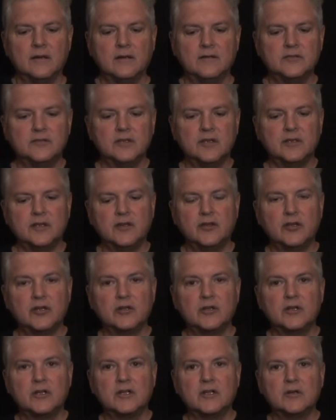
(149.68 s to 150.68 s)
So another
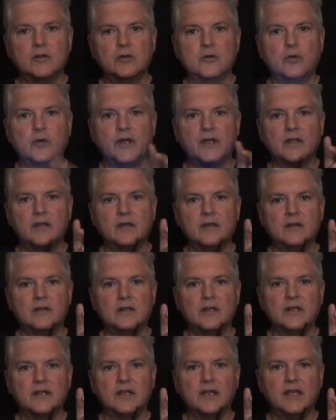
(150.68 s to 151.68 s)
quick
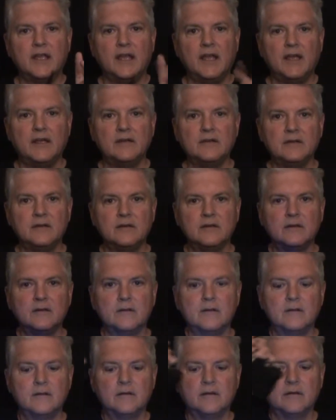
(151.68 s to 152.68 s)
click again
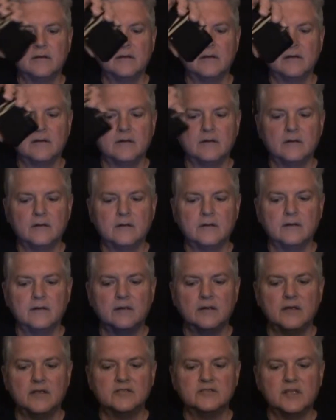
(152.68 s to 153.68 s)

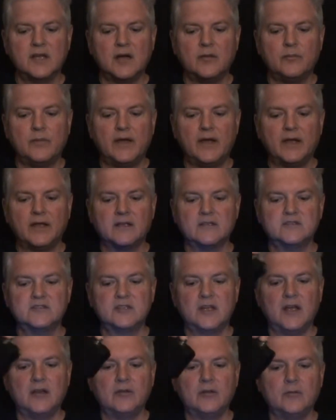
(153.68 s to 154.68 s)
is now back in
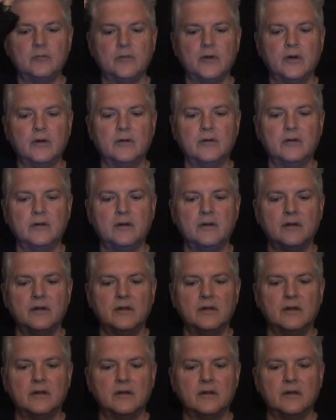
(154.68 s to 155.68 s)
silent mode.
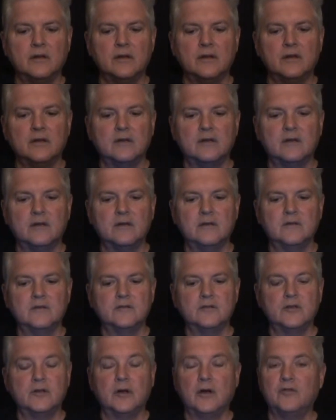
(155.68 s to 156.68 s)

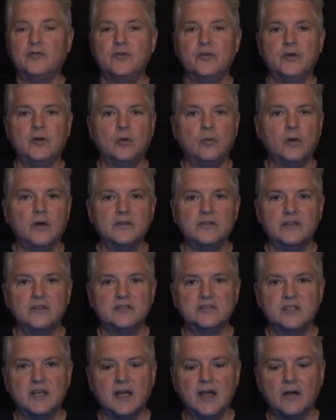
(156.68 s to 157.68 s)
So now if you don't want the
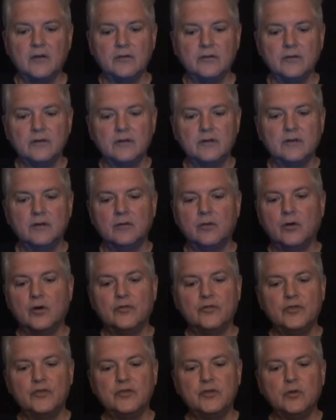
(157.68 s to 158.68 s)
sound, or
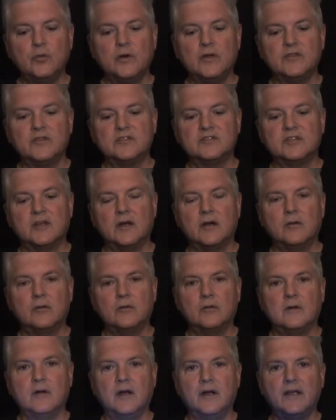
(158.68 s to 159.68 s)
if you do want the sound,
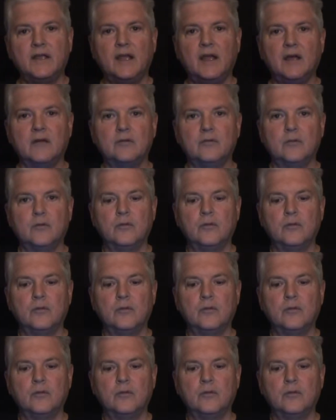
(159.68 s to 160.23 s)
again.